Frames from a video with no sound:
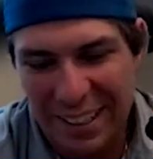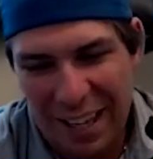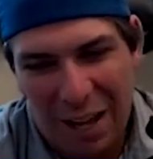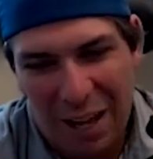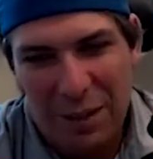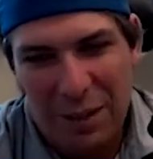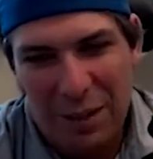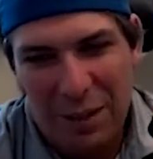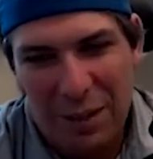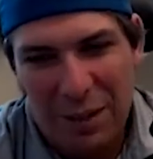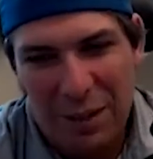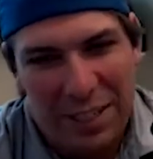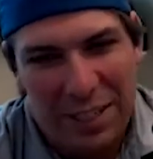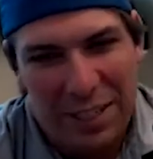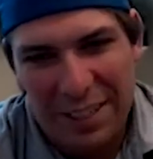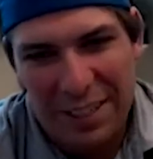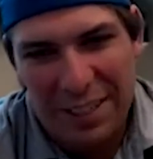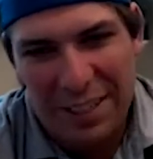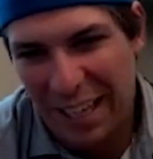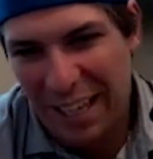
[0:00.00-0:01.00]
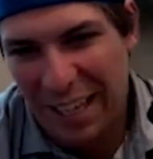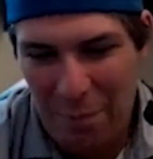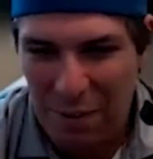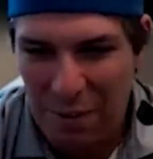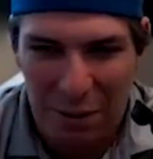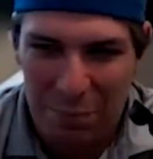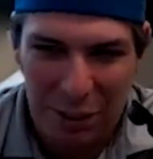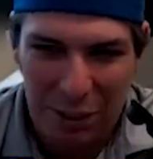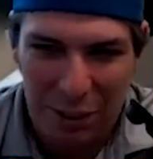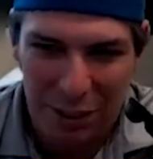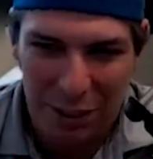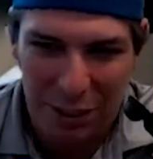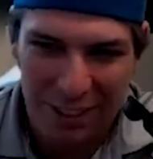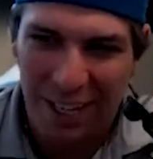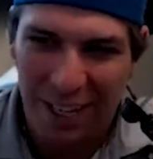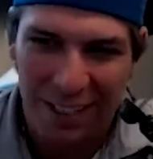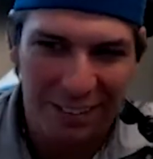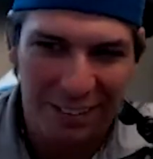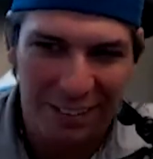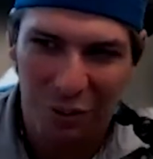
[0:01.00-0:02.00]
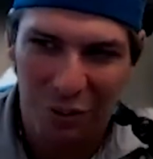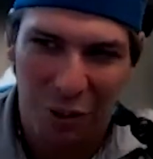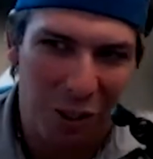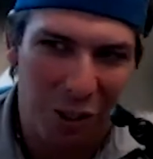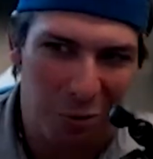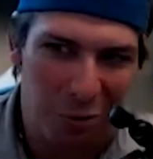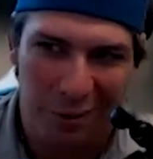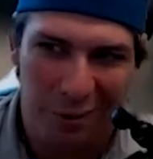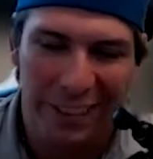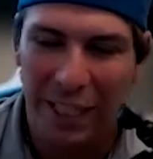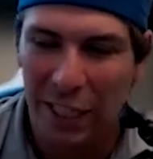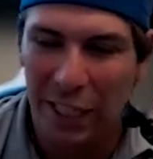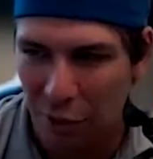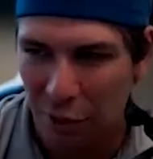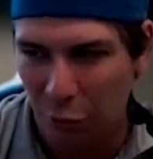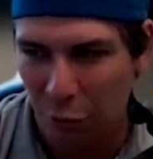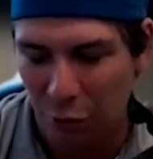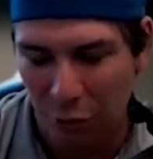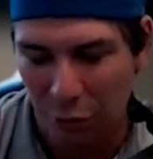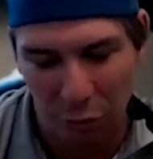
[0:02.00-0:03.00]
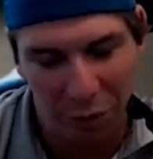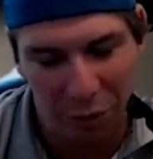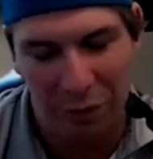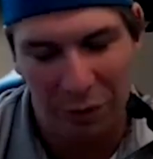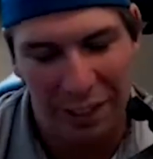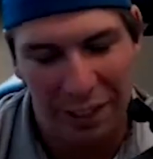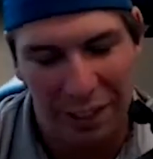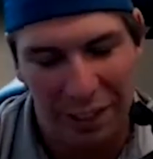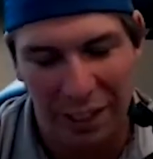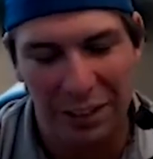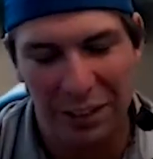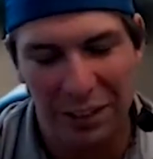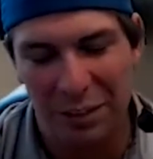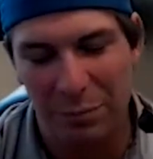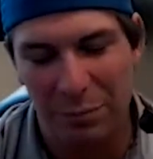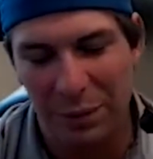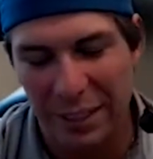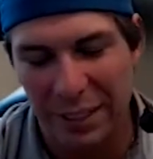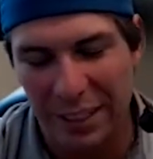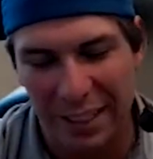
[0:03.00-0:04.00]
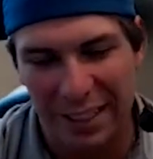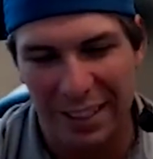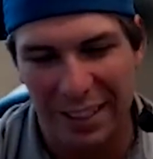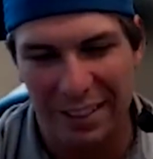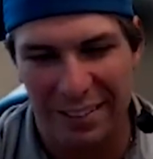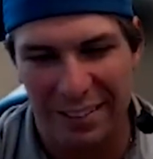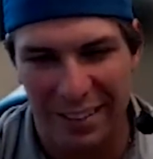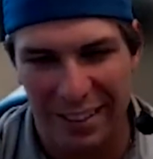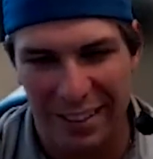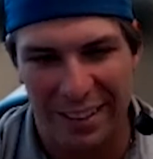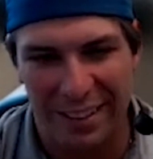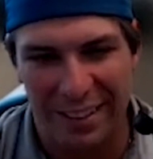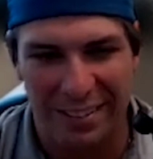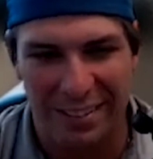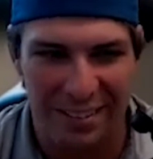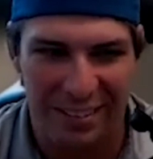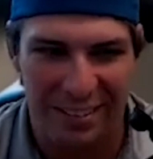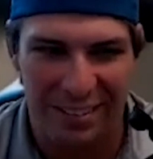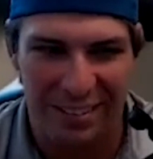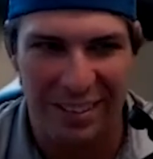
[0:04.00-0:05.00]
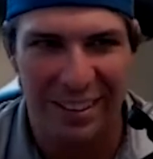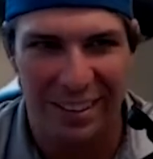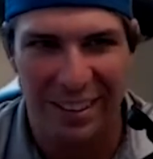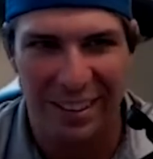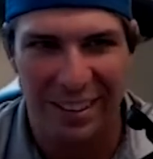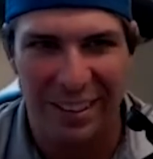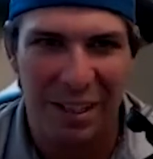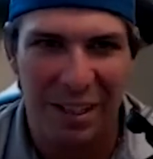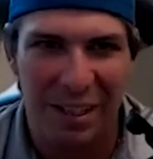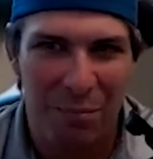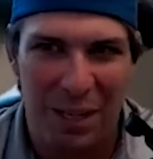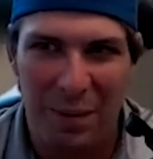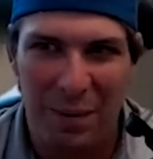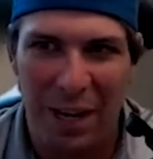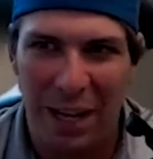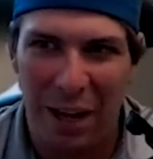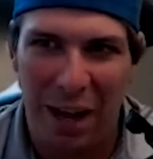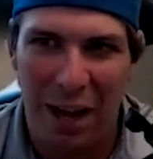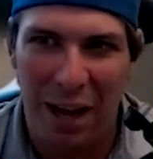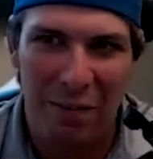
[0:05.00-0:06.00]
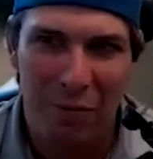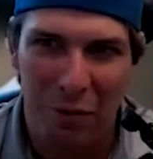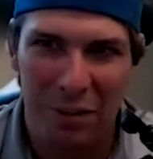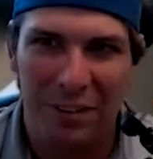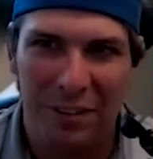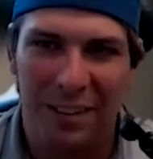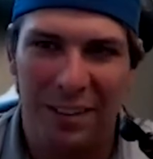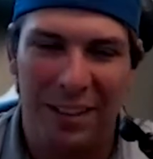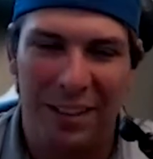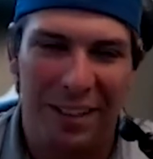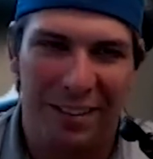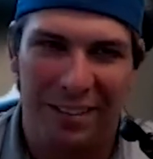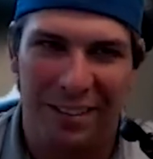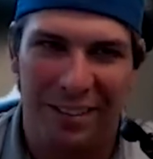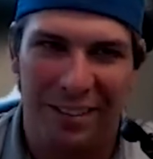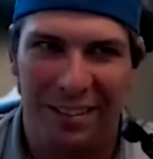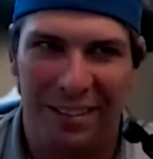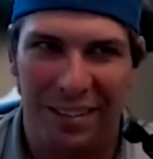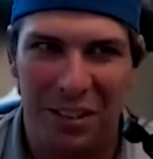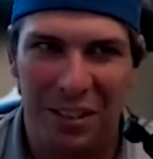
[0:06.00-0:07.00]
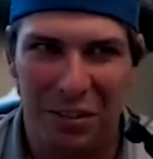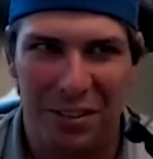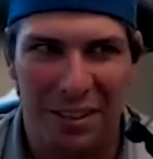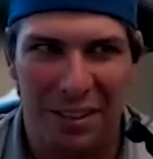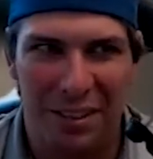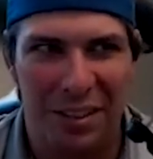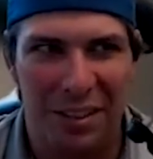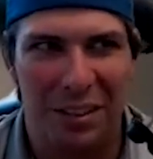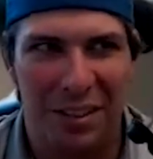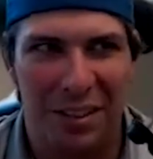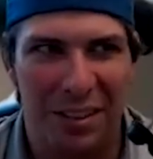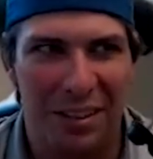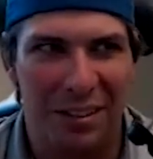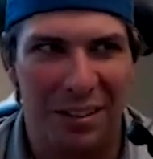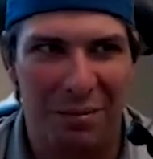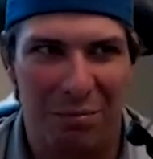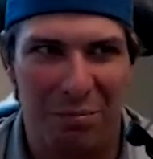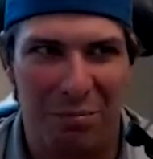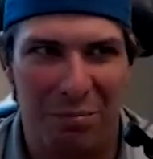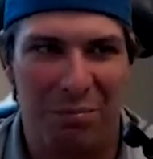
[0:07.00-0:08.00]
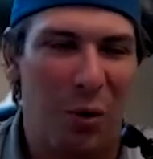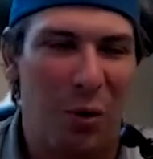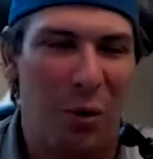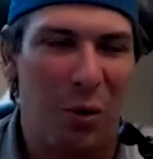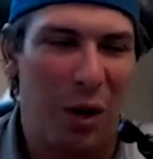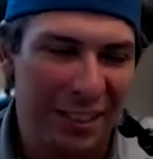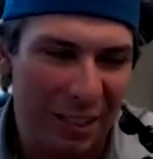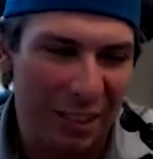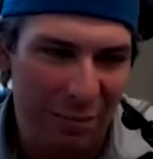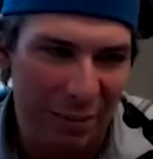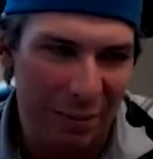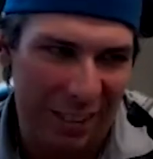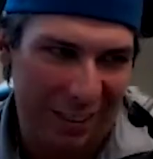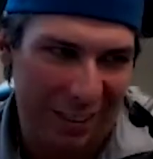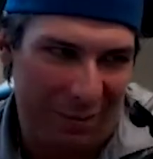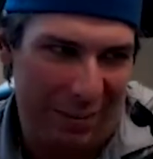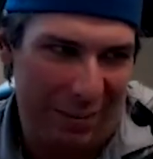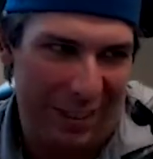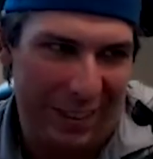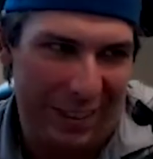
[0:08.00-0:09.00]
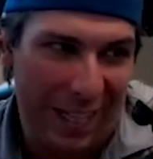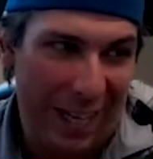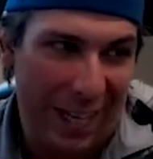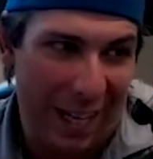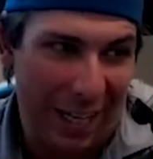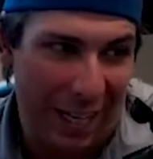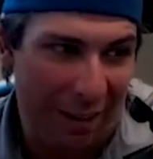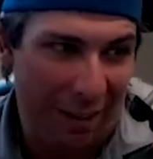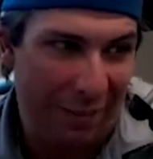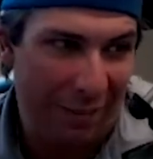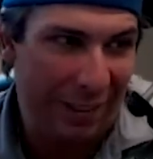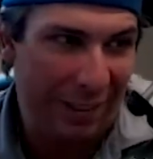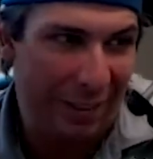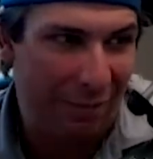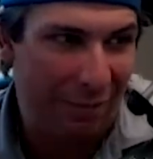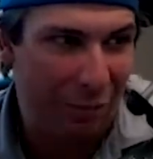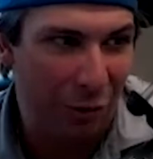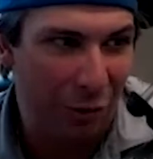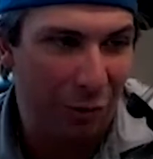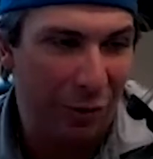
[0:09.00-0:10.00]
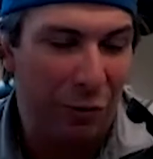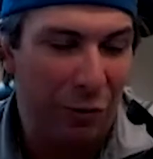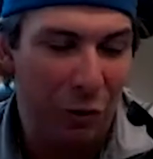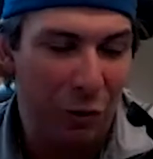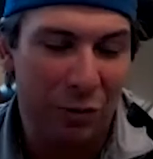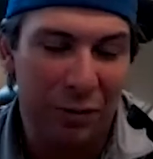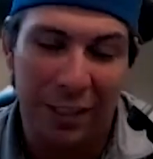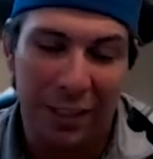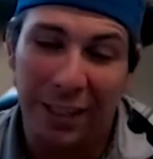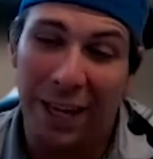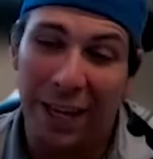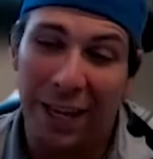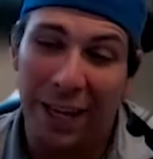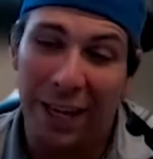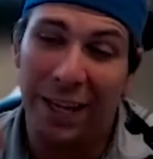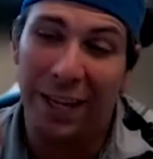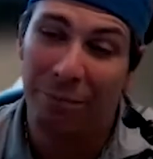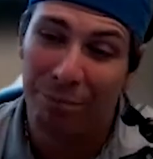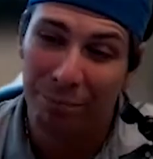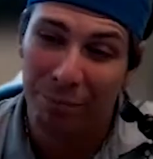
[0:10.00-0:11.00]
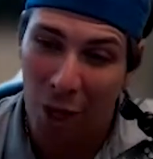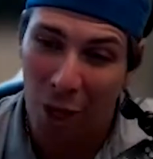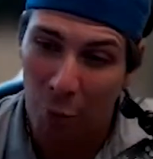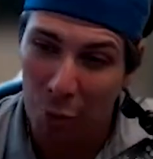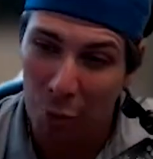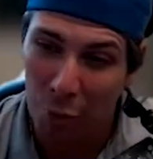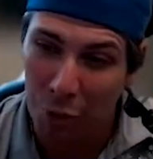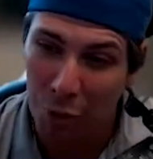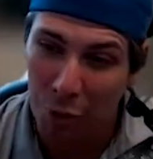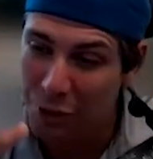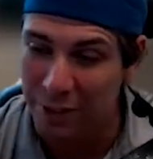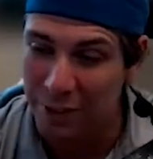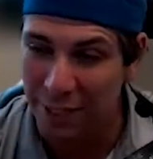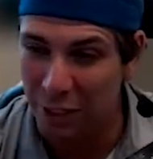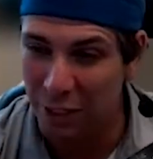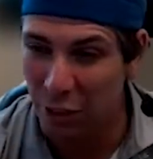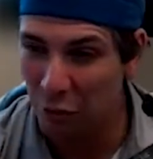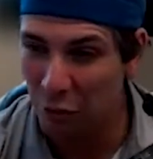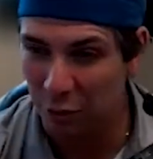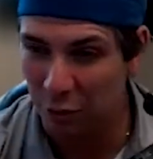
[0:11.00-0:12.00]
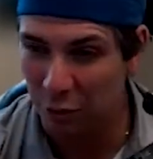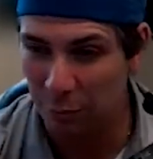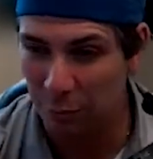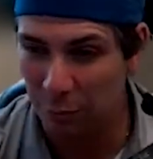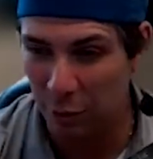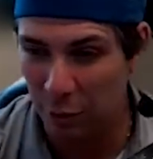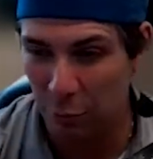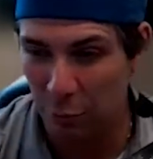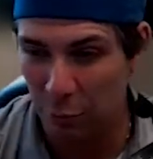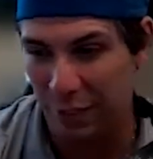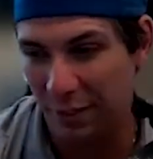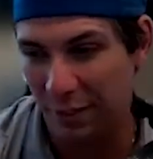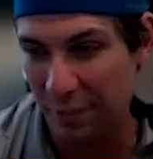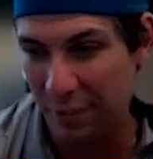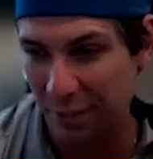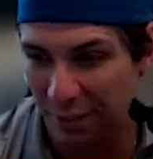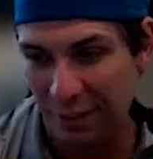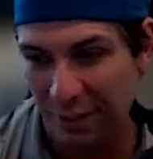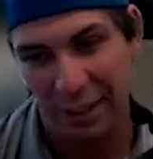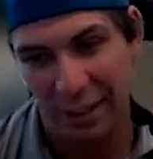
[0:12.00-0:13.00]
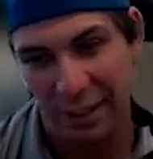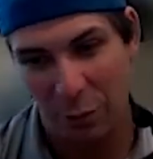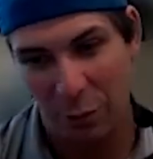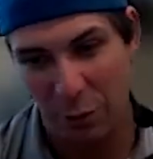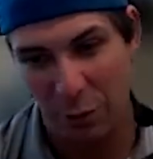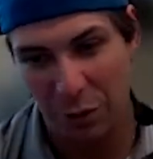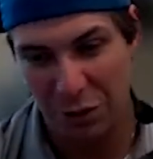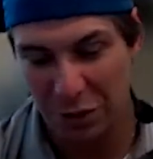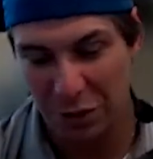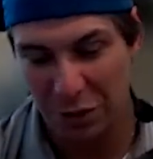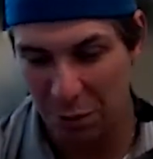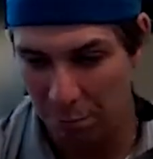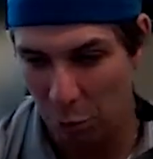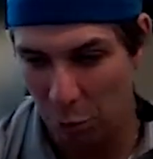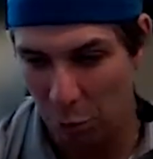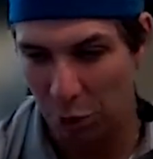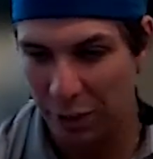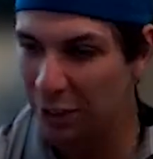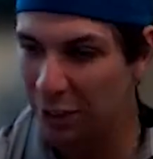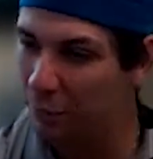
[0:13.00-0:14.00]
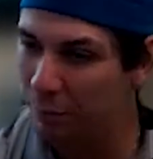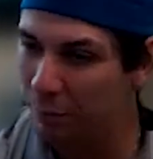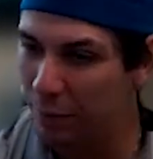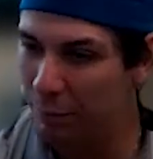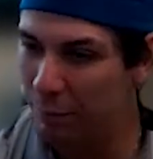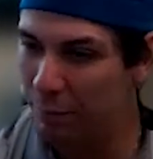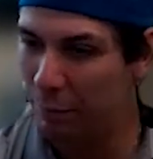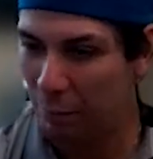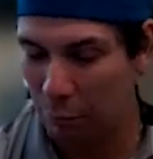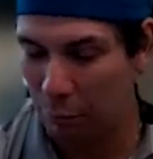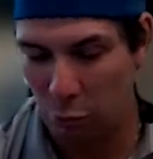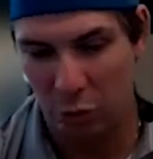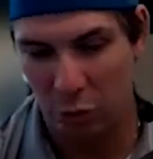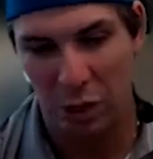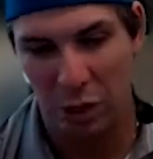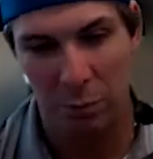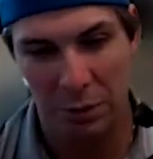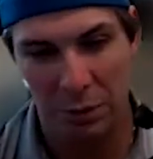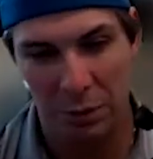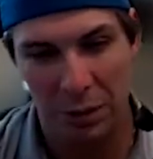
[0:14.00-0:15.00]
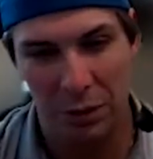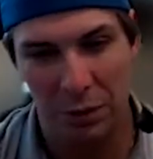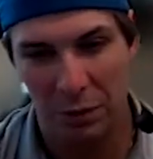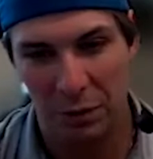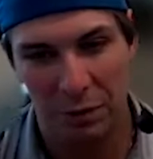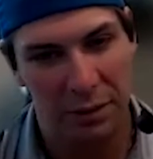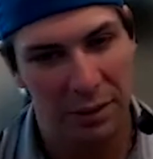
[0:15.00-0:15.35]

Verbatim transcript: I mean, I'm not a beer guy, so I don't really care for it one way or the other. But uh, it's like it's just. But I mean, I, have always it, it's it's an interesting question because I'm like, yeah. I mean, if you if you said, hey, I want you to take all these beer brands, and I want you to market them and make people come to you,